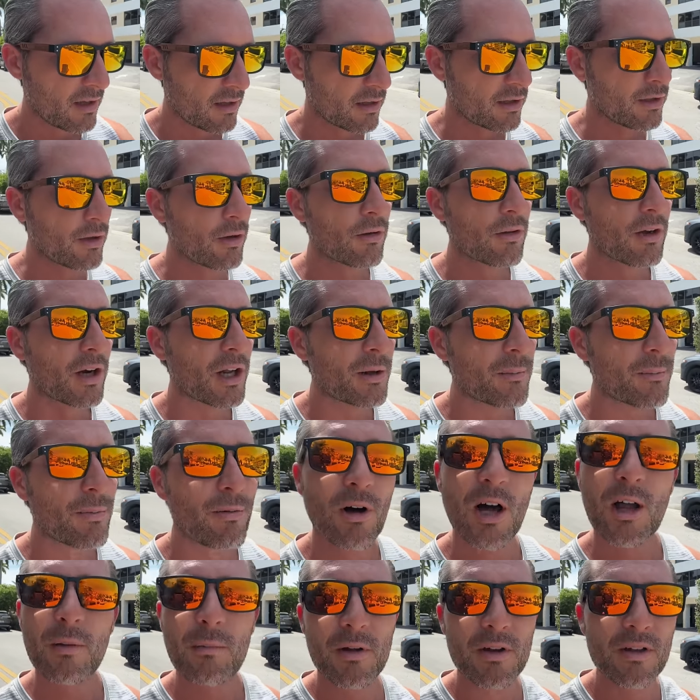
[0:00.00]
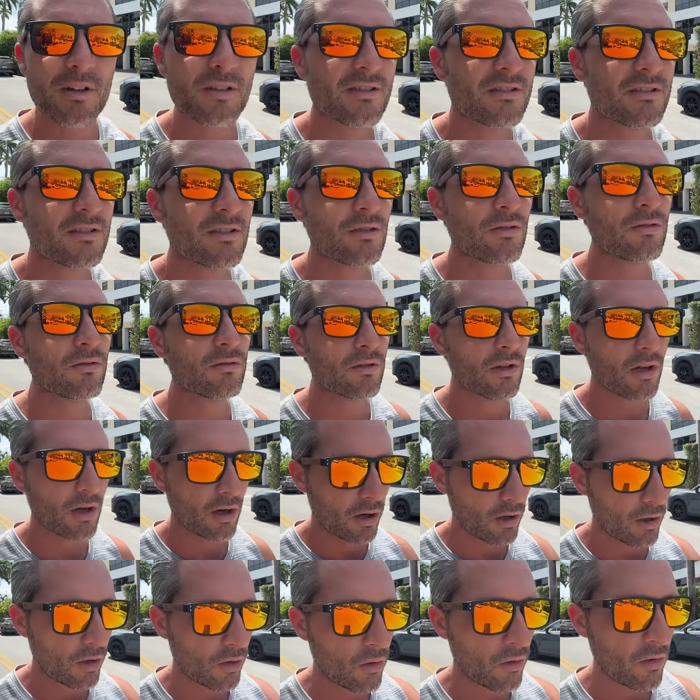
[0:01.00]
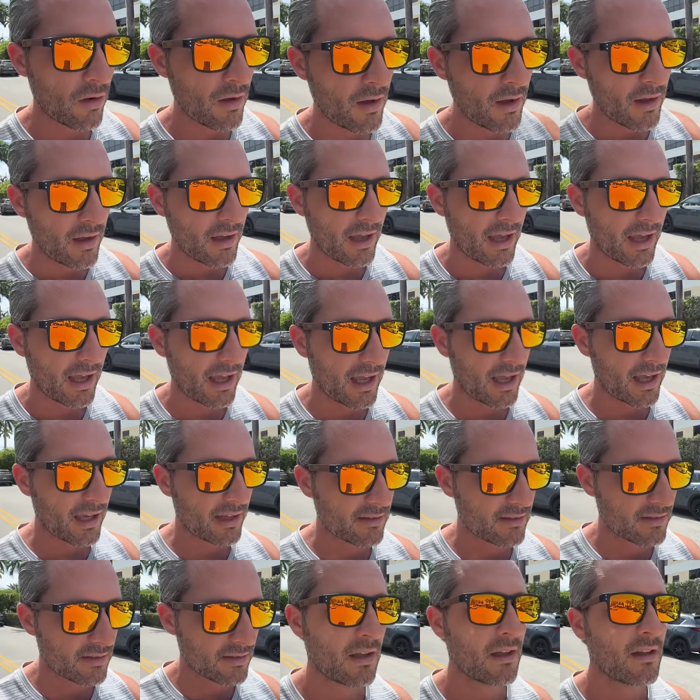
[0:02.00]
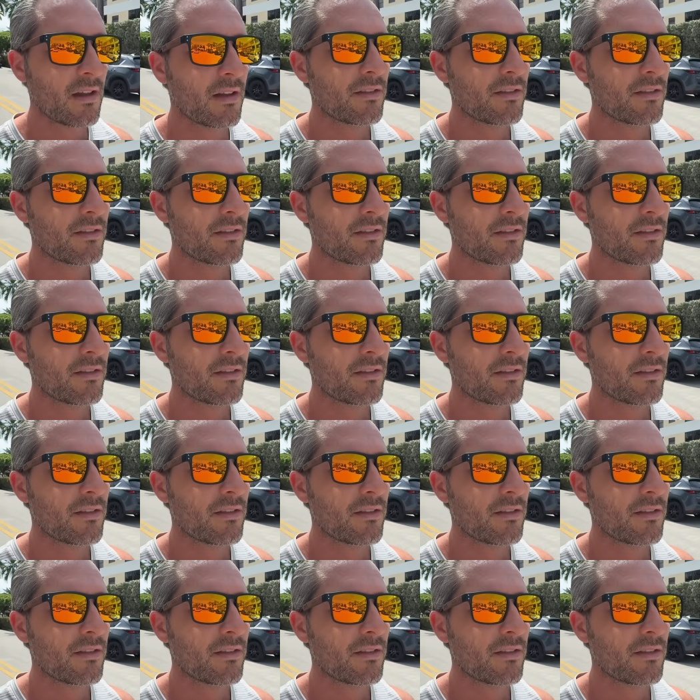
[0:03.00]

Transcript: you know, unemployment is still low and